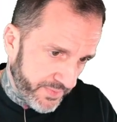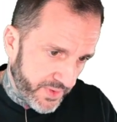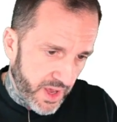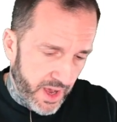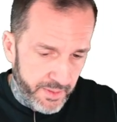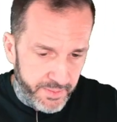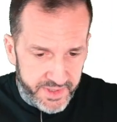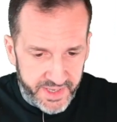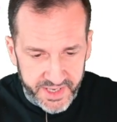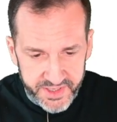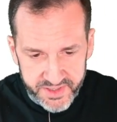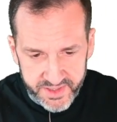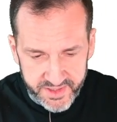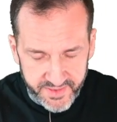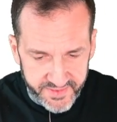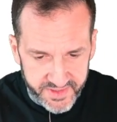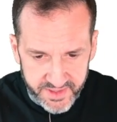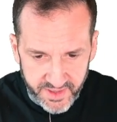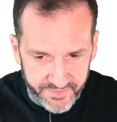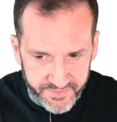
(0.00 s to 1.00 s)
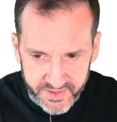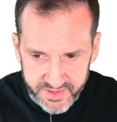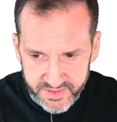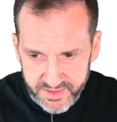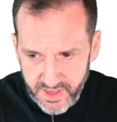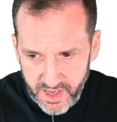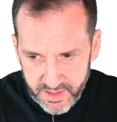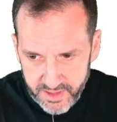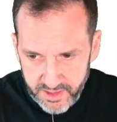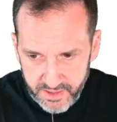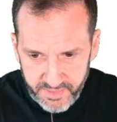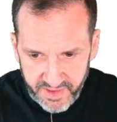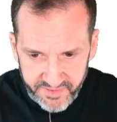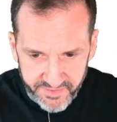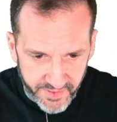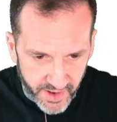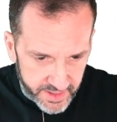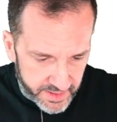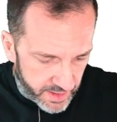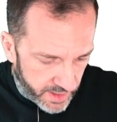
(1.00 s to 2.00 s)
combinations of stuff is not going to be
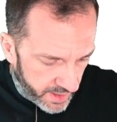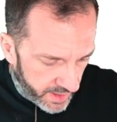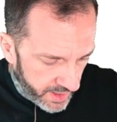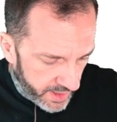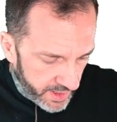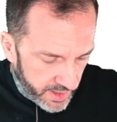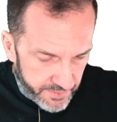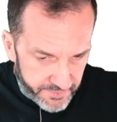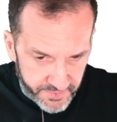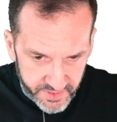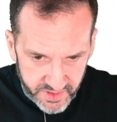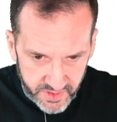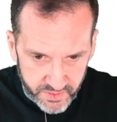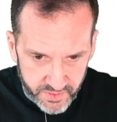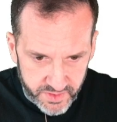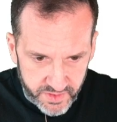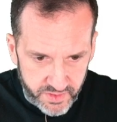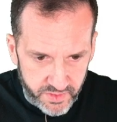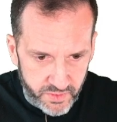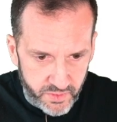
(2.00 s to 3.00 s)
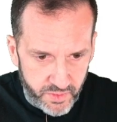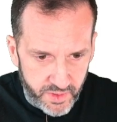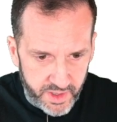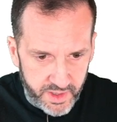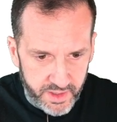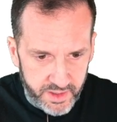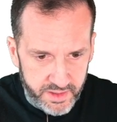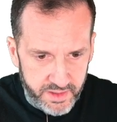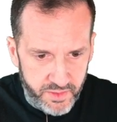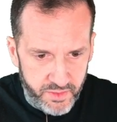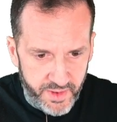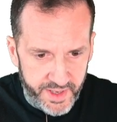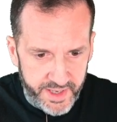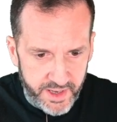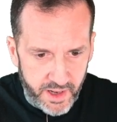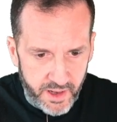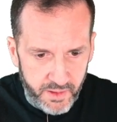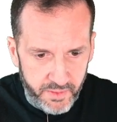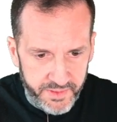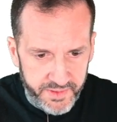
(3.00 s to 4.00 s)
fun for you to uh, create
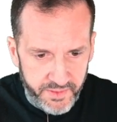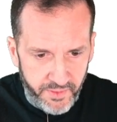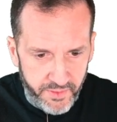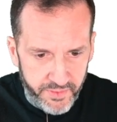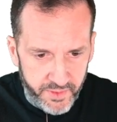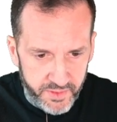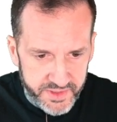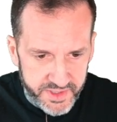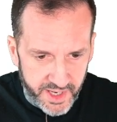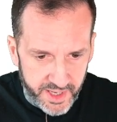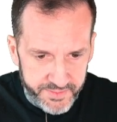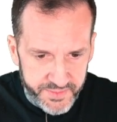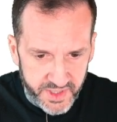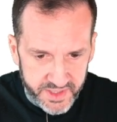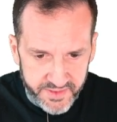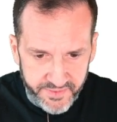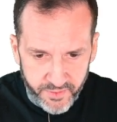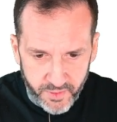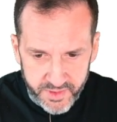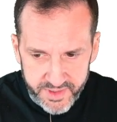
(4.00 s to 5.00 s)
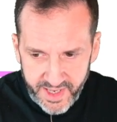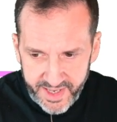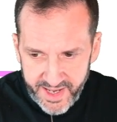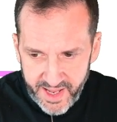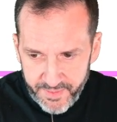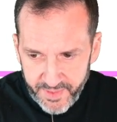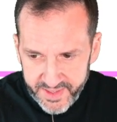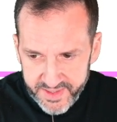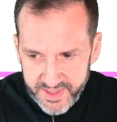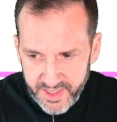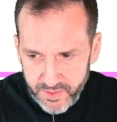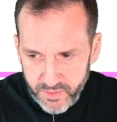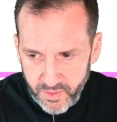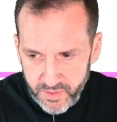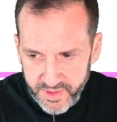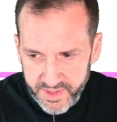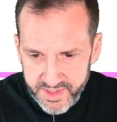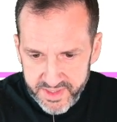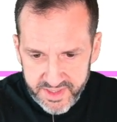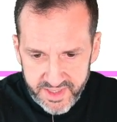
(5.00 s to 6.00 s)
all the, those objects for. Dynamic
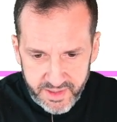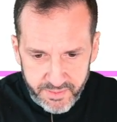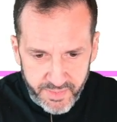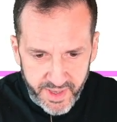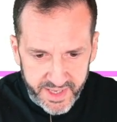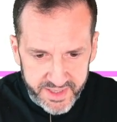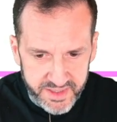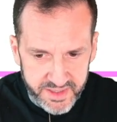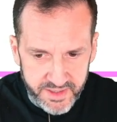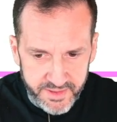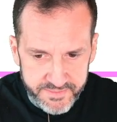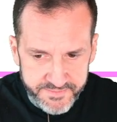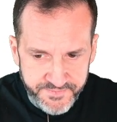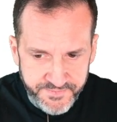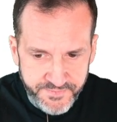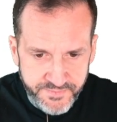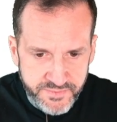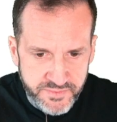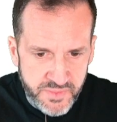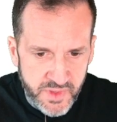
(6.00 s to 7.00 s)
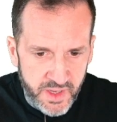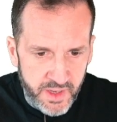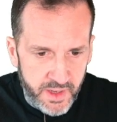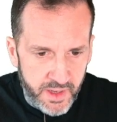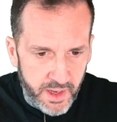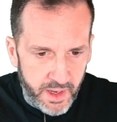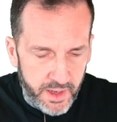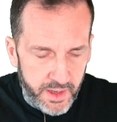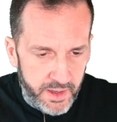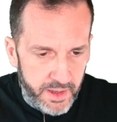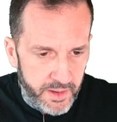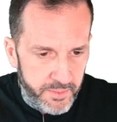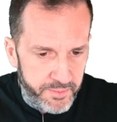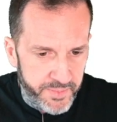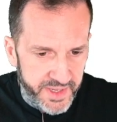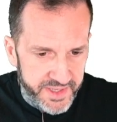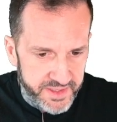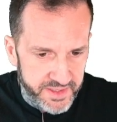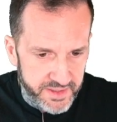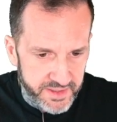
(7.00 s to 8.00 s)
SQL is the best, uh,
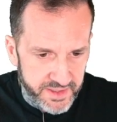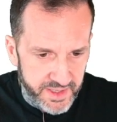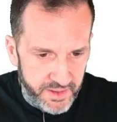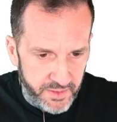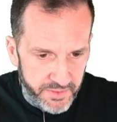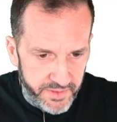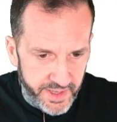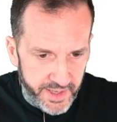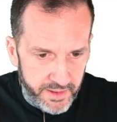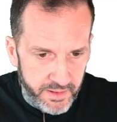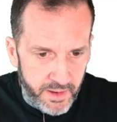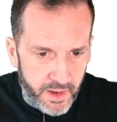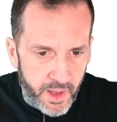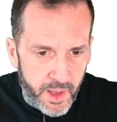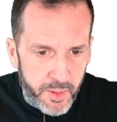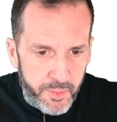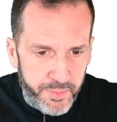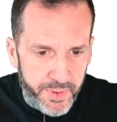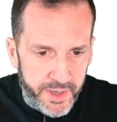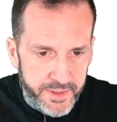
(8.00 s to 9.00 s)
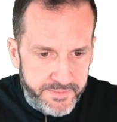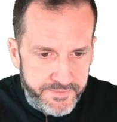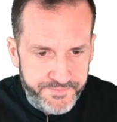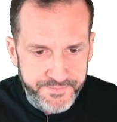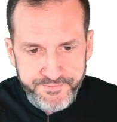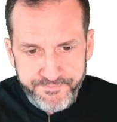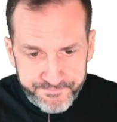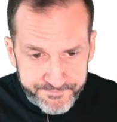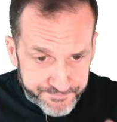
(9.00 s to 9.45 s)
best deal there. But